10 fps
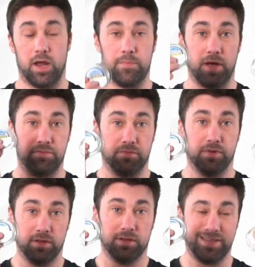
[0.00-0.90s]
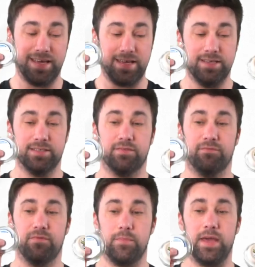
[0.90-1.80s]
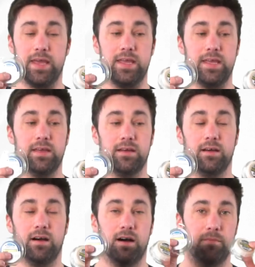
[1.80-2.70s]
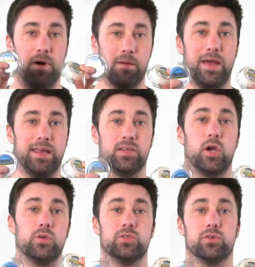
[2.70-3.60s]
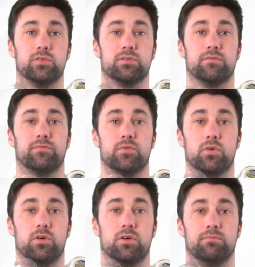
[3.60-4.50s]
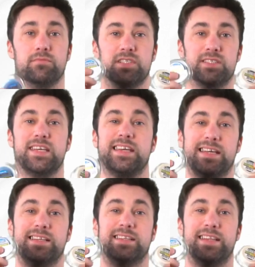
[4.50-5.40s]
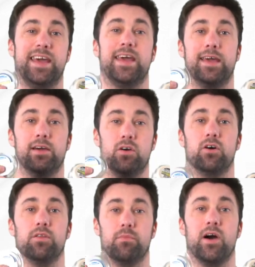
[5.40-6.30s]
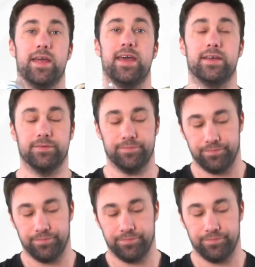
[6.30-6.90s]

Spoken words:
but these for me are my main go-tos for sticking the hair on my head.